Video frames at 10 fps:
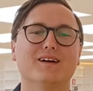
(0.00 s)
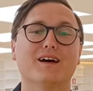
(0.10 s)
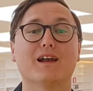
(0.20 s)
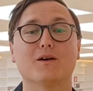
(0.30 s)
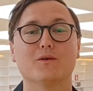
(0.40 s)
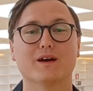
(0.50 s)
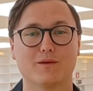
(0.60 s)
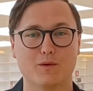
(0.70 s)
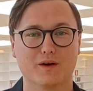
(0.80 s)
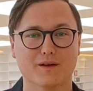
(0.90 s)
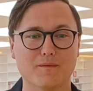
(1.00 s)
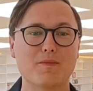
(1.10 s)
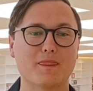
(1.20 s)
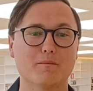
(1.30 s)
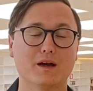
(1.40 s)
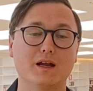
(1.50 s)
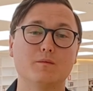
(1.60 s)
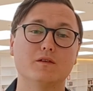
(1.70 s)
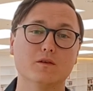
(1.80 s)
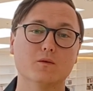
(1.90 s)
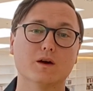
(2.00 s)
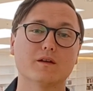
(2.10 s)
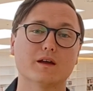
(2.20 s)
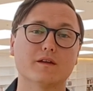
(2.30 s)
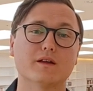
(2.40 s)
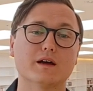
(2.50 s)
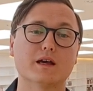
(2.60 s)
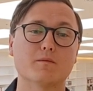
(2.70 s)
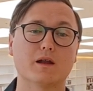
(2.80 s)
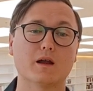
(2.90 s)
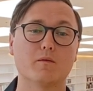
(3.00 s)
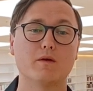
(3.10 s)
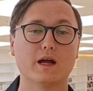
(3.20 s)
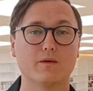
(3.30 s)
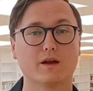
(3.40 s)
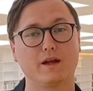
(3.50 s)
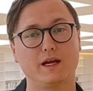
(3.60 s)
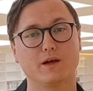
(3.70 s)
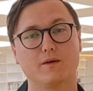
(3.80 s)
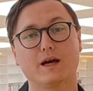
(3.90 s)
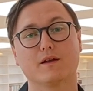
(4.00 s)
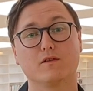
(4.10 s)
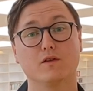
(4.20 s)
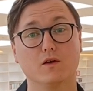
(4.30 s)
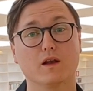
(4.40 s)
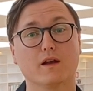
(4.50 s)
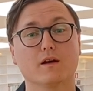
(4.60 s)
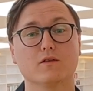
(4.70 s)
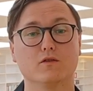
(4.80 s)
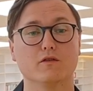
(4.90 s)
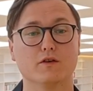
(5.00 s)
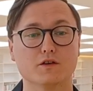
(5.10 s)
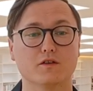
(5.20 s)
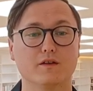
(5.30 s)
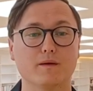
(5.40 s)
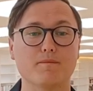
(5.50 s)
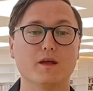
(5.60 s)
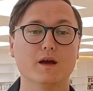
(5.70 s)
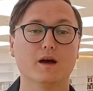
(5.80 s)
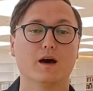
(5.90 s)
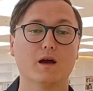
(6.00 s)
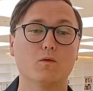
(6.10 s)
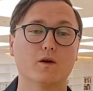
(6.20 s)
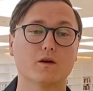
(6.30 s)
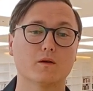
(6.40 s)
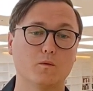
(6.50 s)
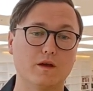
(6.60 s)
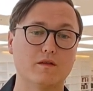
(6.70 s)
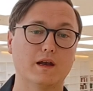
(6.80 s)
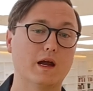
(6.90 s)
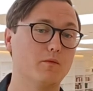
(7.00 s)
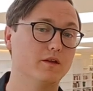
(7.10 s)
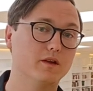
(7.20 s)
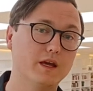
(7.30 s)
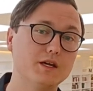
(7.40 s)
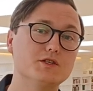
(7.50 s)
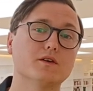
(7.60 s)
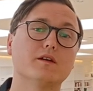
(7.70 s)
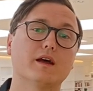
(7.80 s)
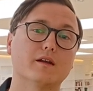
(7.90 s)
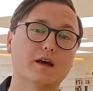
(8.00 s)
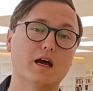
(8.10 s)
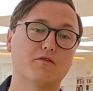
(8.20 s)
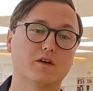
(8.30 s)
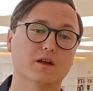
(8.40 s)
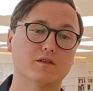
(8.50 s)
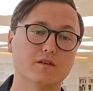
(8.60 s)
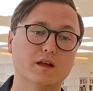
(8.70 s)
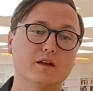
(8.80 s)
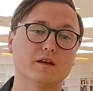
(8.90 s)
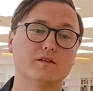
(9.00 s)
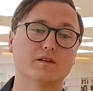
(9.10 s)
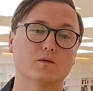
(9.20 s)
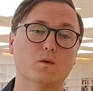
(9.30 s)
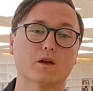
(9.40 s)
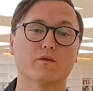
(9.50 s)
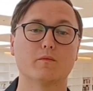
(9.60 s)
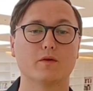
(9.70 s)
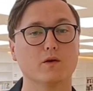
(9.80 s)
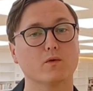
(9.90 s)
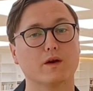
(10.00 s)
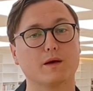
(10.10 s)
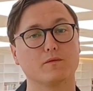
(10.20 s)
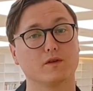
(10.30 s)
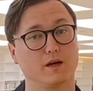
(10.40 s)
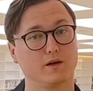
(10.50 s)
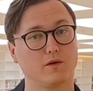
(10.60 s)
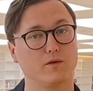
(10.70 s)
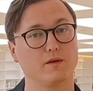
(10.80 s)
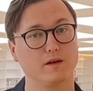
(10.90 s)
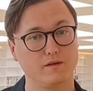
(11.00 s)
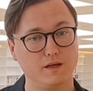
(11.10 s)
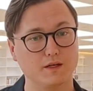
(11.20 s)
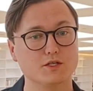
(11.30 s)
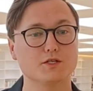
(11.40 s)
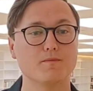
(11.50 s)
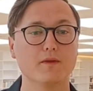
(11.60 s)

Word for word: Hello everyone, my name is Johan and I am a librarian here at Dalarna University. I work with library education and African studies is one of the programs I currently teach.